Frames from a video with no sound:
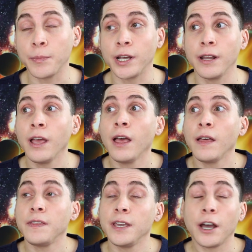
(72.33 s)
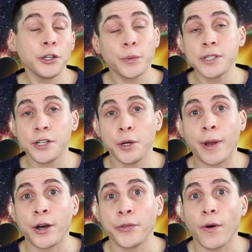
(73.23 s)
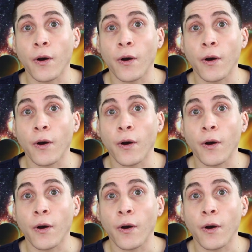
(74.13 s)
But the other ones in your mouth